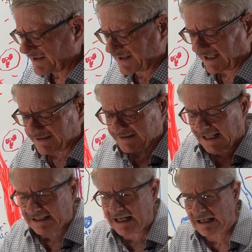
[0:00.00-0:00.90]
cells
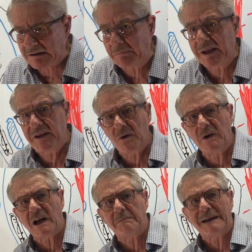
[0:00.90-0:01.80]
that are
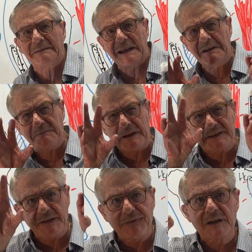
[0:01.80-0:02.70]
peculiar, but in
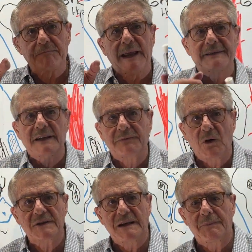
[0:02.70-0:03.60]
specific places,
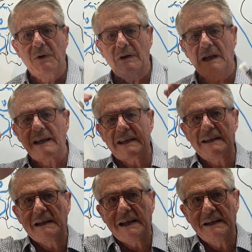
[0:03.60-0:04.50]
for example, like in
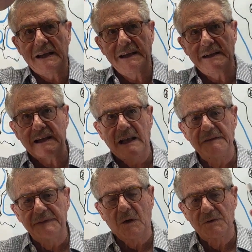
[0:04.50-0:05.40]
the
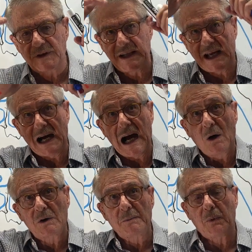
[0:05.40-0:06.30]
lymph nodes in the
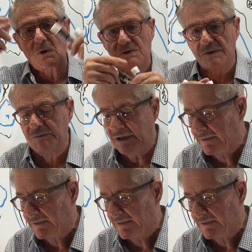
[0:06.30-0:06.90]
outer portion,